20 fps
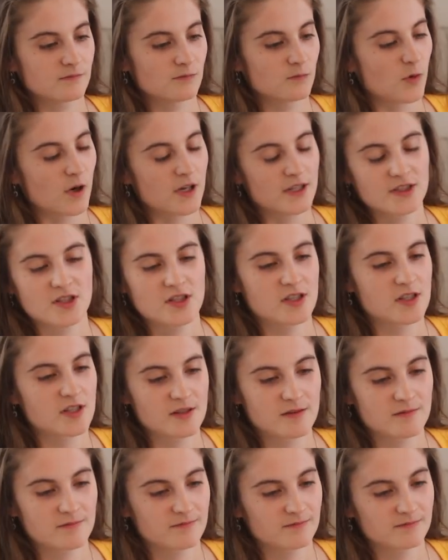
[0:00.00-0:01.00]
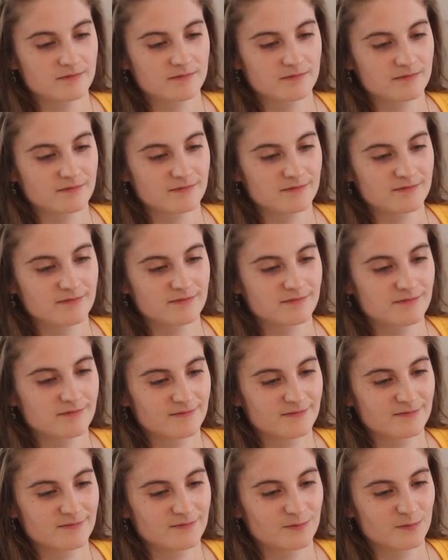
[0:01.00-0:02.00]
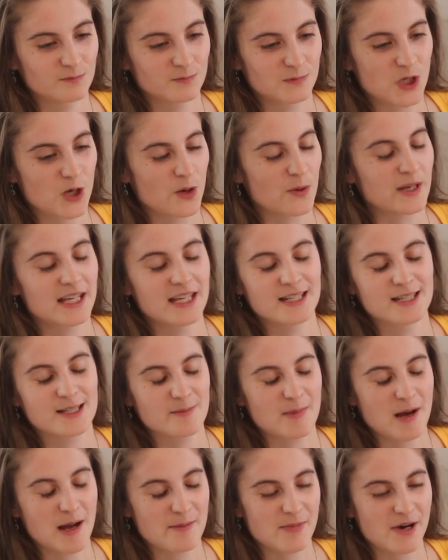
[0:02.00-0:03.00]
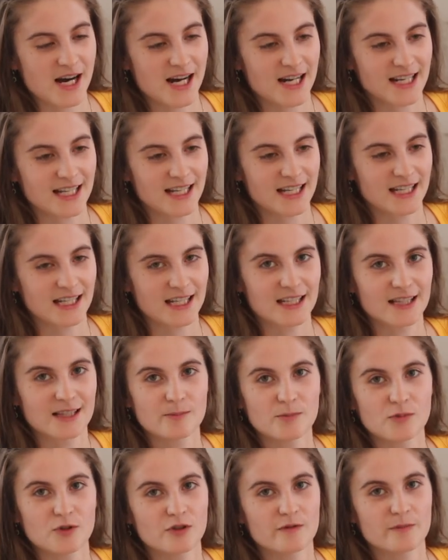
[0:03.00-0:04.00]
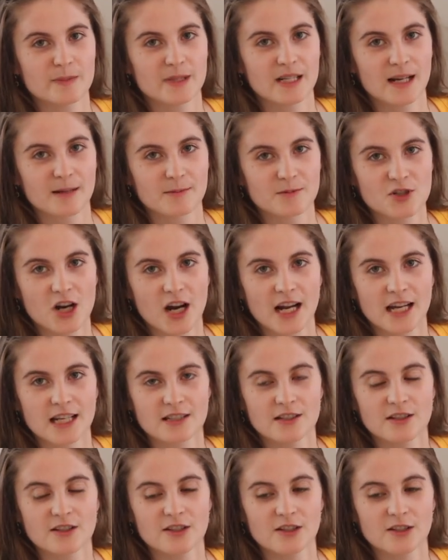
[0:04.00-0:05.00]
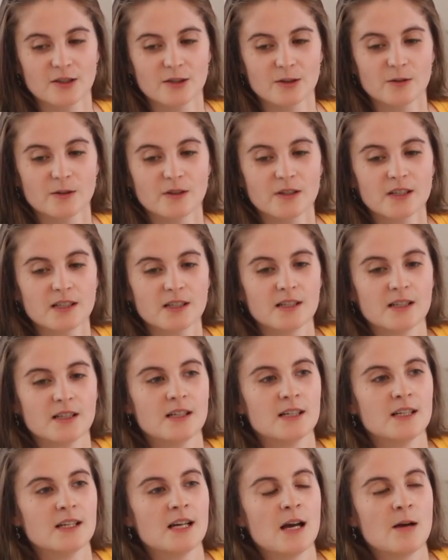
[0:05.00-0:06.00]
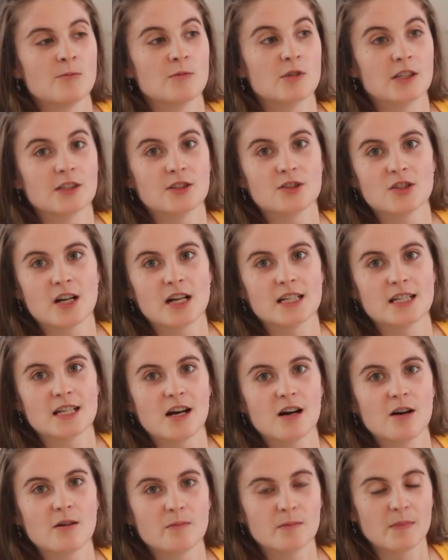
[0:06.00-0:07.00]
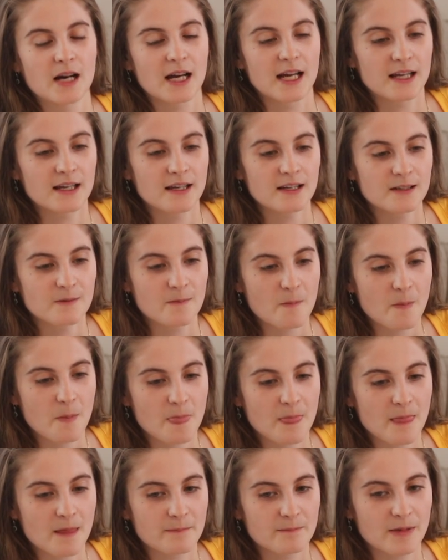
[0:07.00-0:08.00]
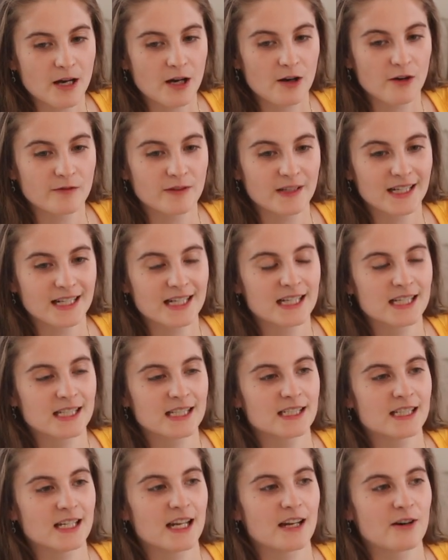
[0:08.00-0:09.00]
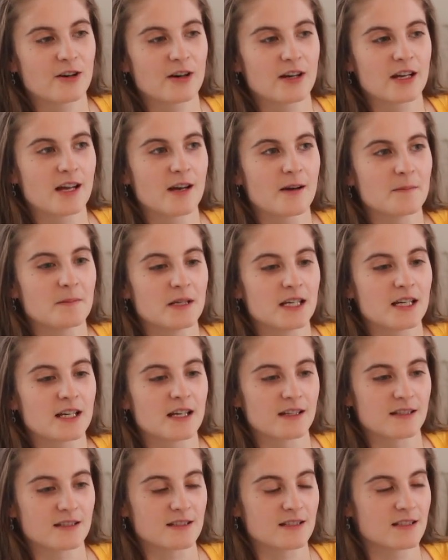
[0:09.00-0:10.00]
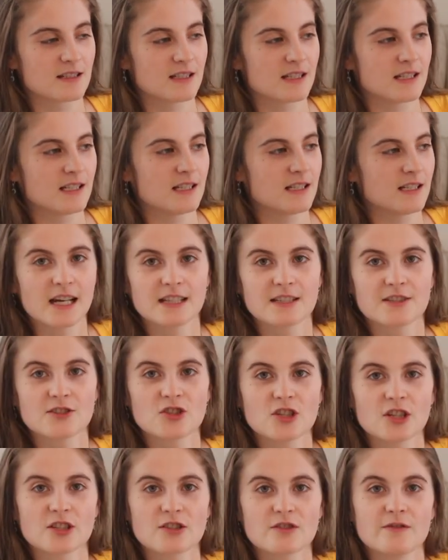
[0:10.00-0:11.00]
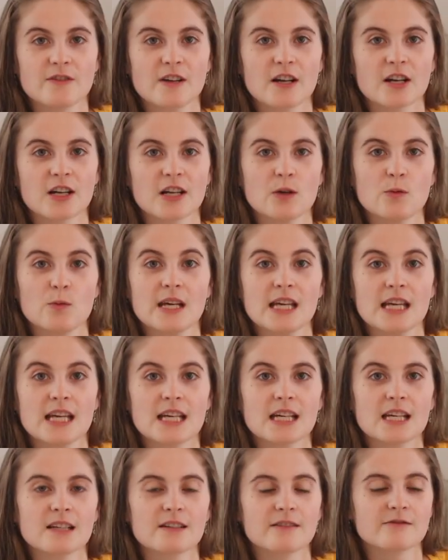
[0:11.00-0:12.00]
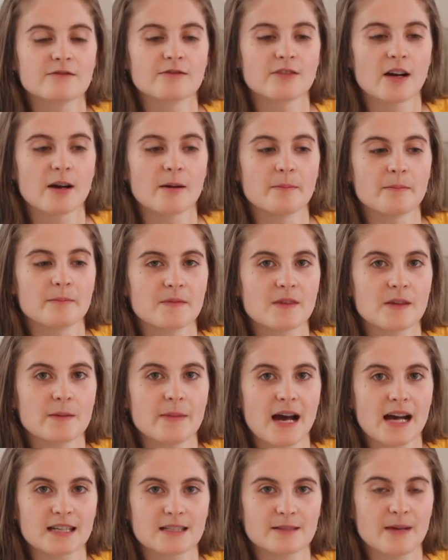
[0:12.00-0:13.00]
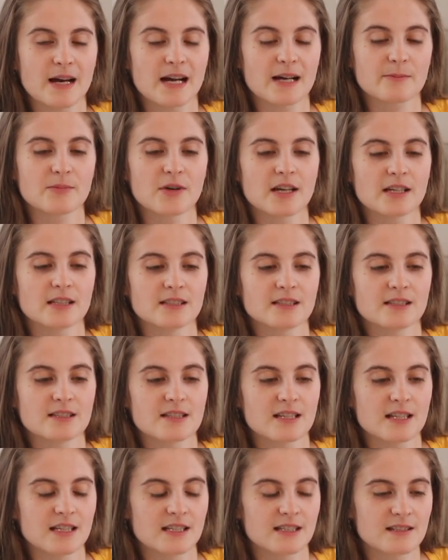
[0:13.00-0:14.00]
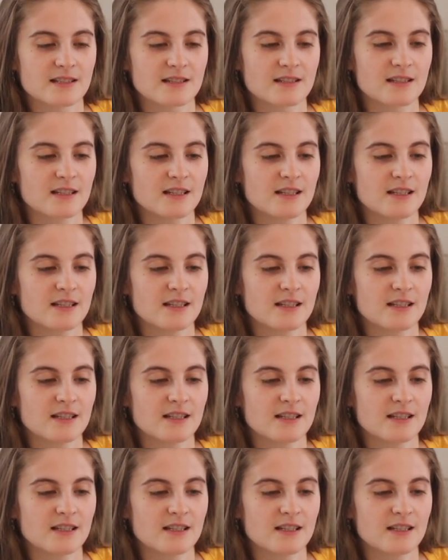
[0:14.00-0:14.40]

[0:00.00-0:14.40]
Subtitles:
what's going into my body, the movement I'm trying to do. I'm really trying to help my pelvic area because it's just very weak from the back-to-back pregnancies.